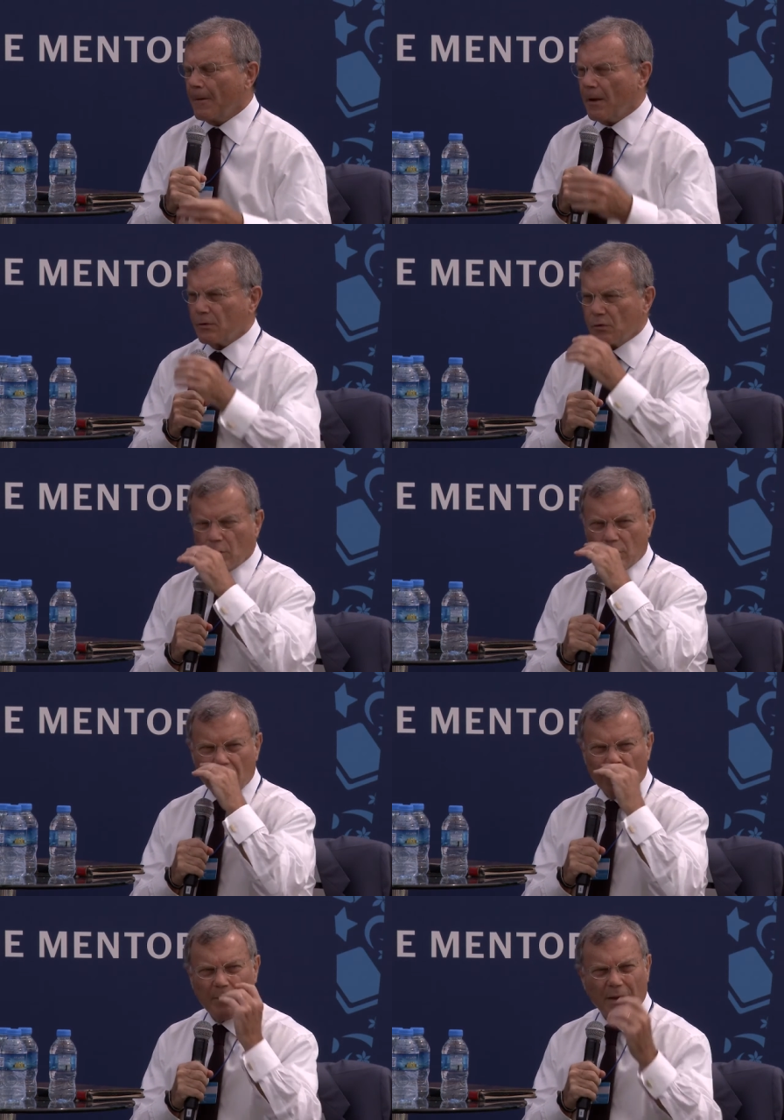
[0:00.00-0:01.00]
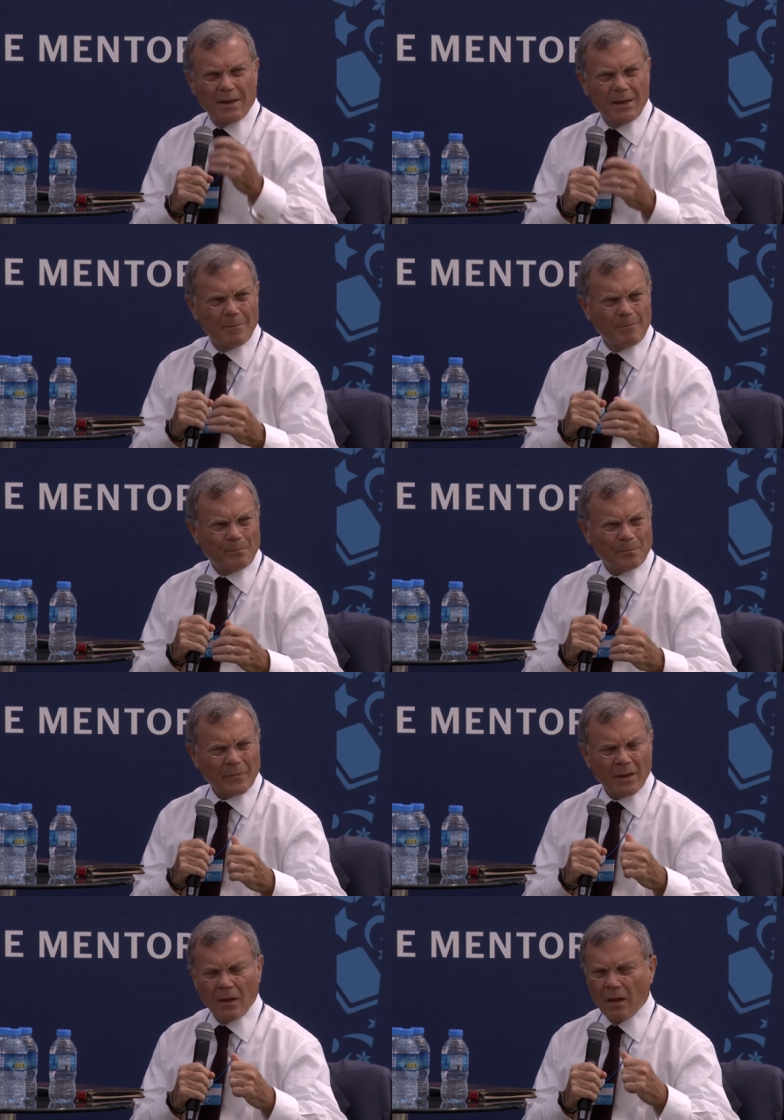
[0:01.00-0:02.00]
and it's not all done by him,
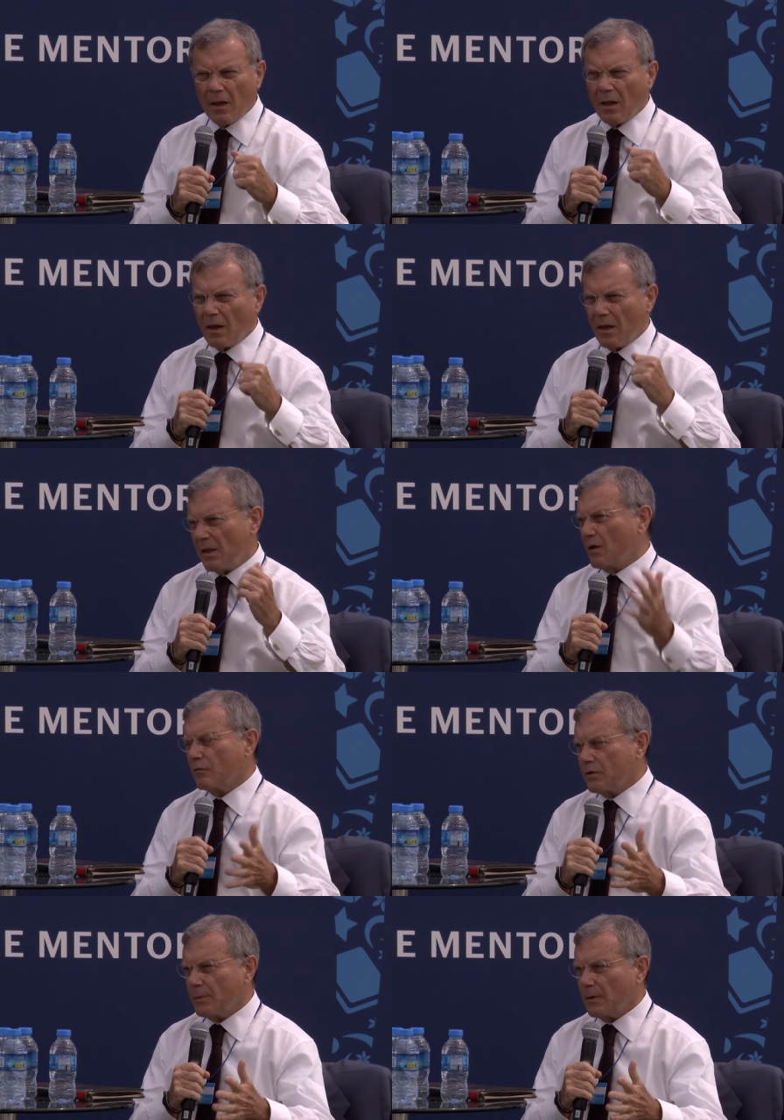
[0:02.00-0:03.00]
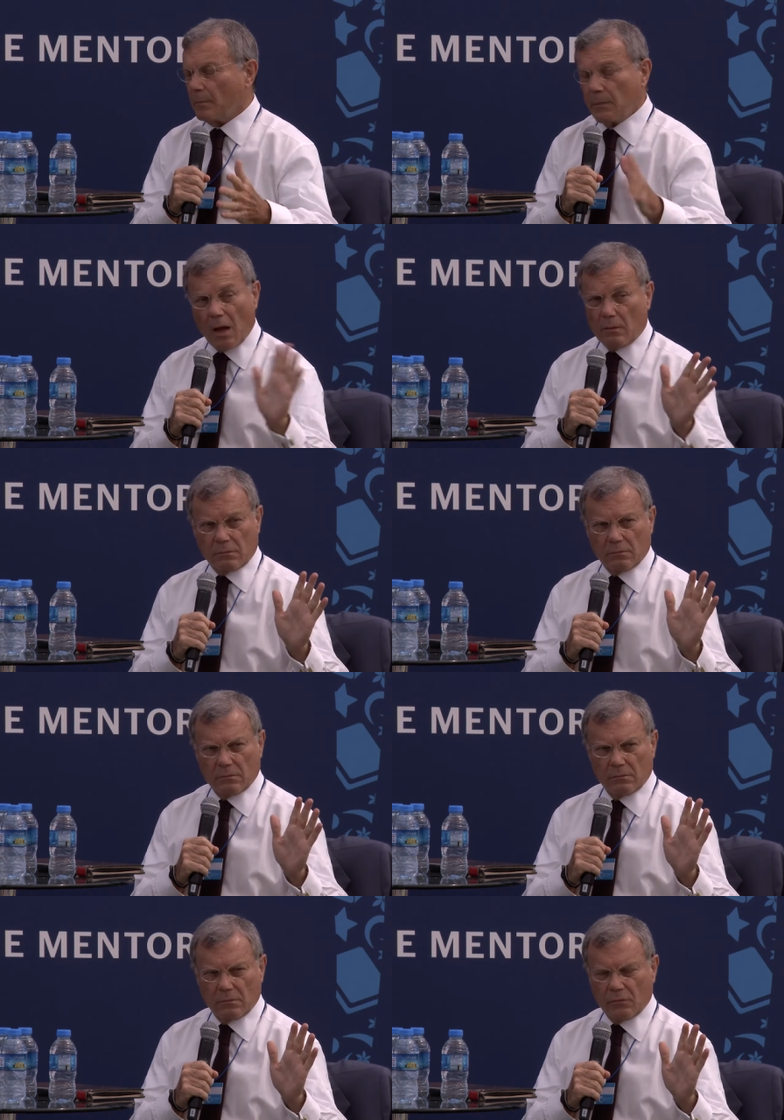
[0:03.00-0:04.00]
and then he'll respond. No.
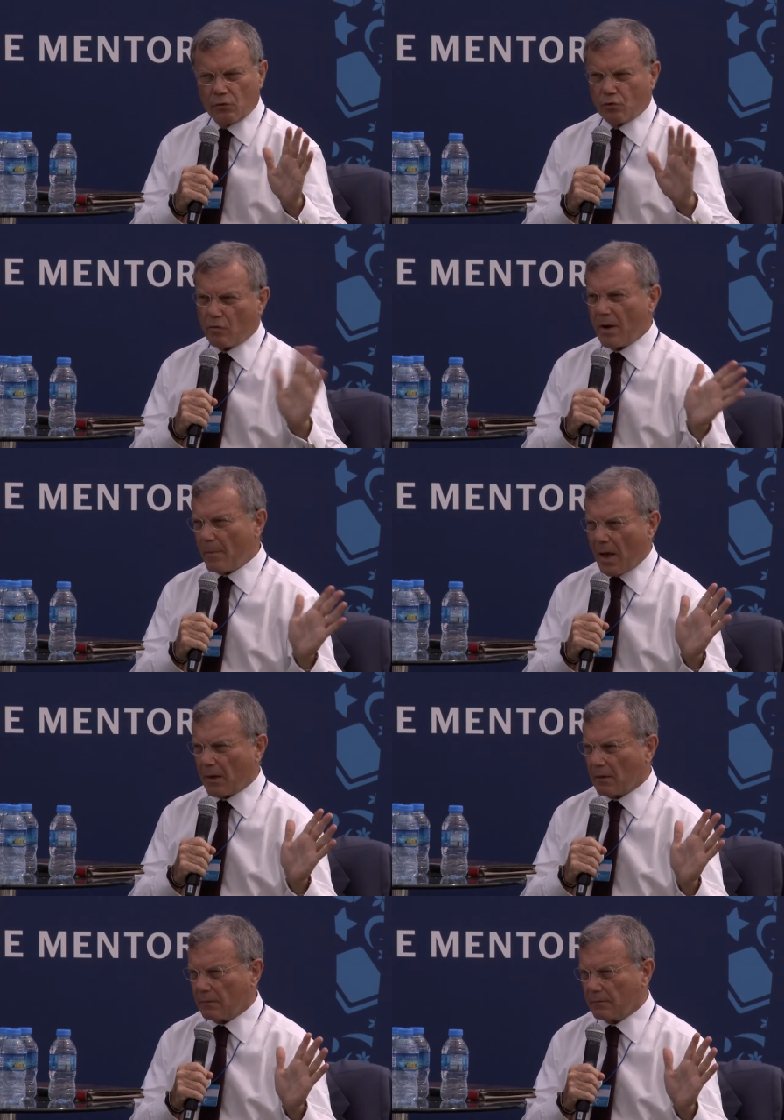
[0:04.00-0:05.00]
Straight back.